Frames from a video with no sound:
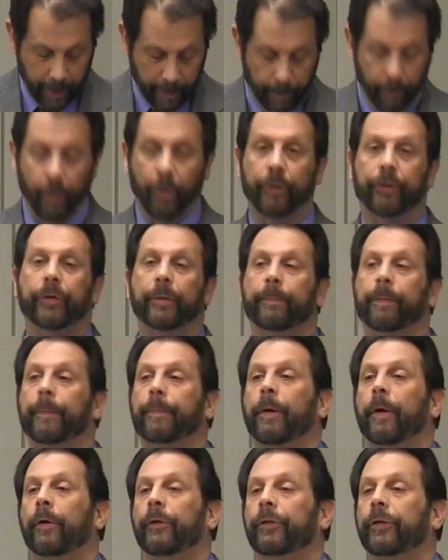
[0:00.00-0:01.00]
Morson
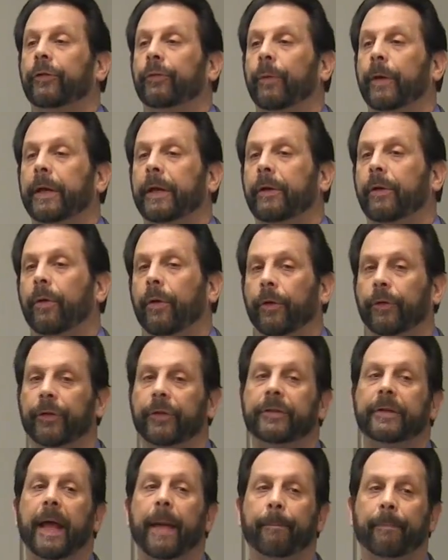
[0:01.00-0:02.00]
proposes what he calls a
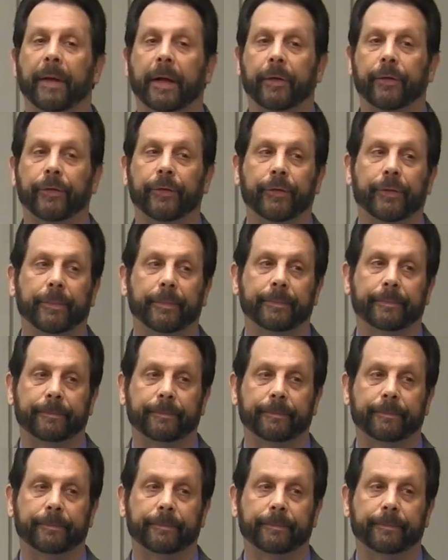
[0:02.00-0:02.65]
tempix.